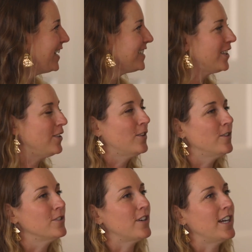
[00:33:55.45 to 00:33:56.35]
It's like you
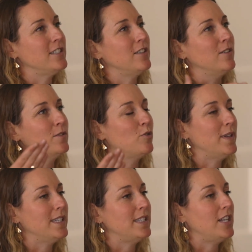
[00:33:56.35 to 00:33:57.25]
close your eyes, you go into a
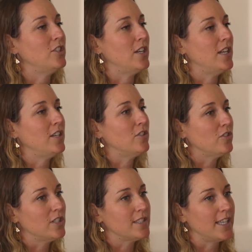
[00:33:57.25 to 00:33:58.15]
meditation, and
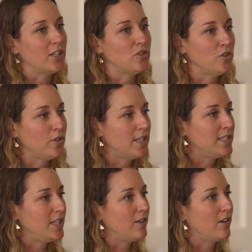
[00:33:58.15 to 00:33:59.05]
you're just like a truth
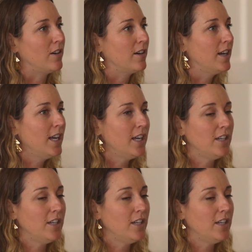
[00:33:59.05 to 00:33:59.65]
seeker.